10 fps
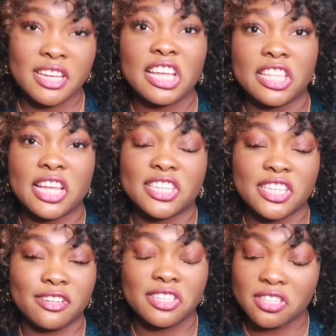That's
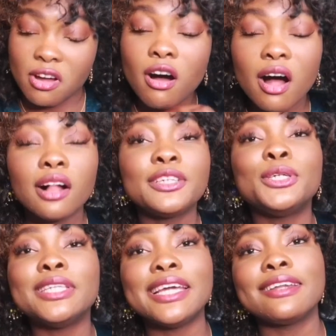it. That's all you
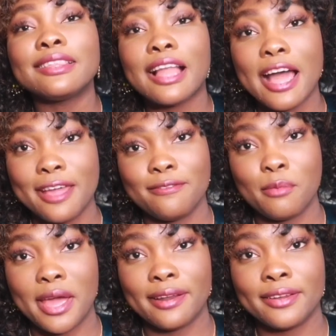need in life,
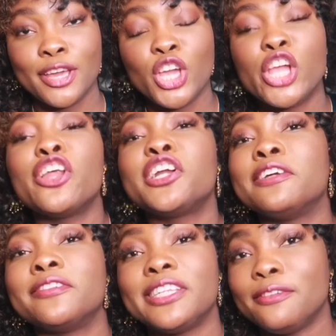man. You don't
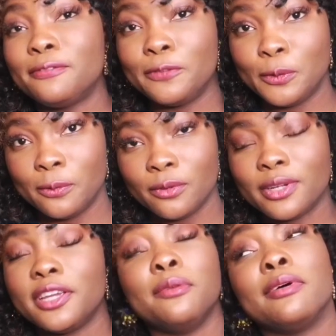even need food,
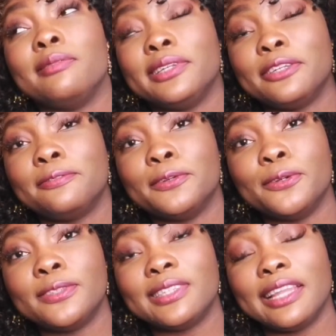okay? You probably need
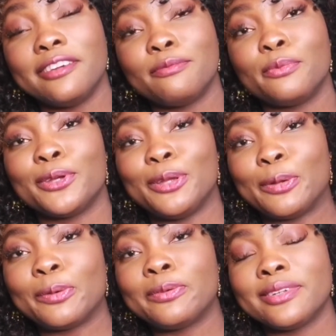food to live, but you
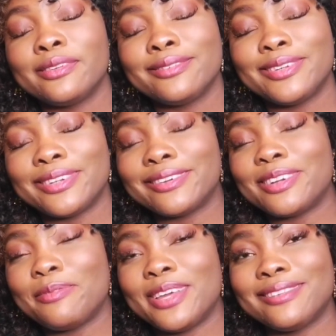know what
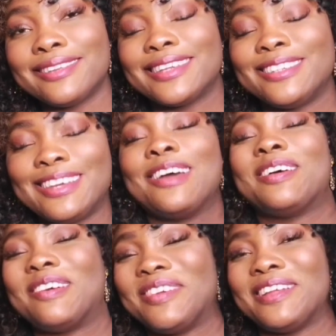I mean. You get what
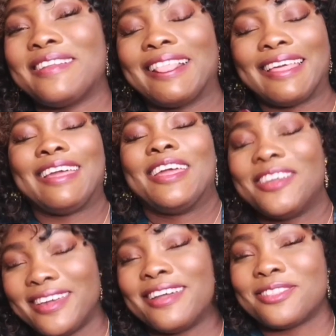I mean?
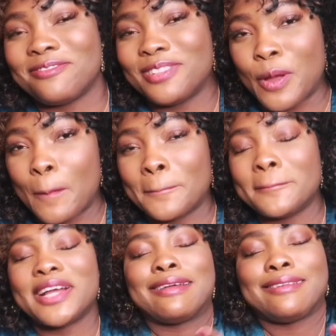You get the flow.
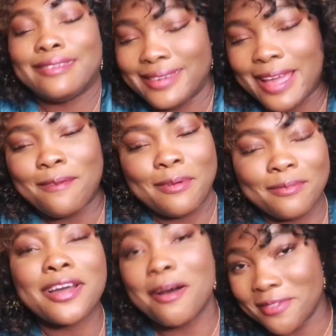You get where I'm
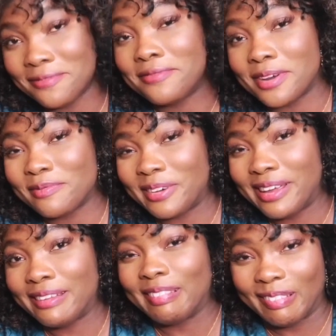coming from,
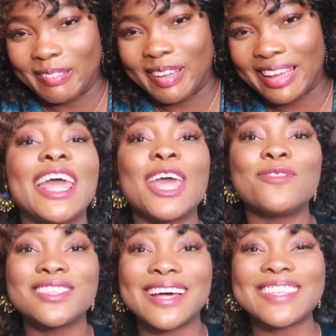right? Okay.
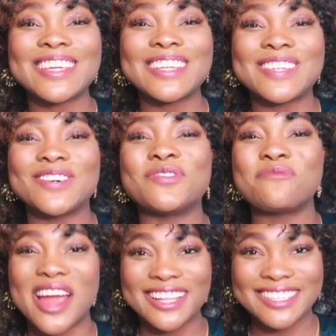Even that skin tone,
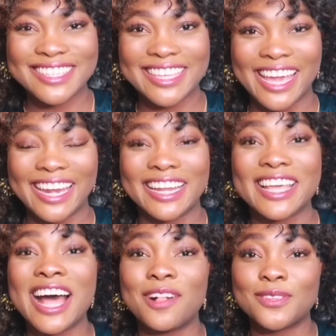brightens skin
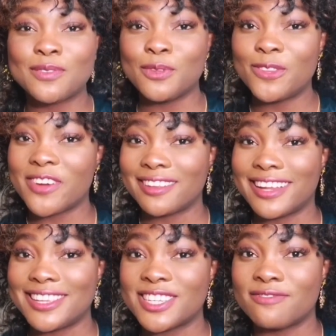and helps smooth
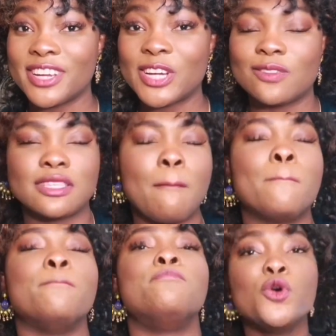fine lines and wrinkles.
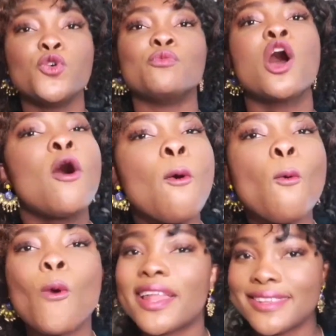Boom.
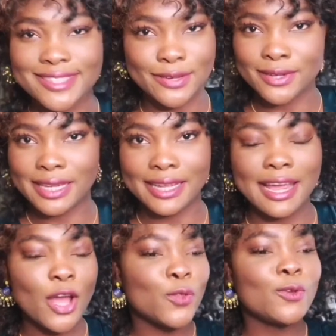What else do you
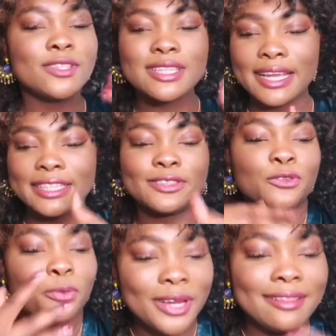need? Those are like the
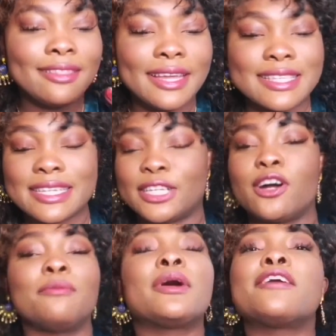three things,
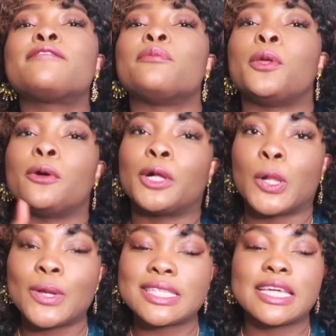like apart from,
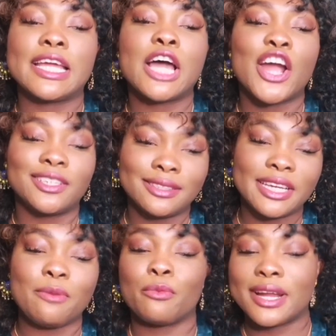glowing skin, hydrated
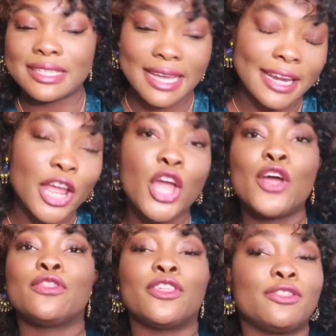skin, bright skin.
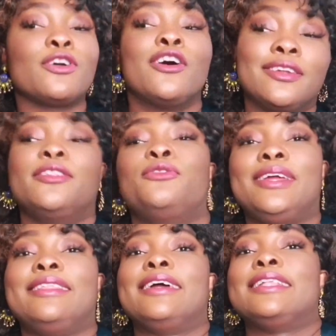The other
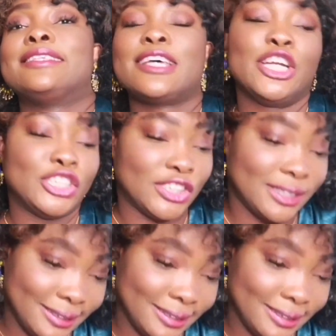three things that are just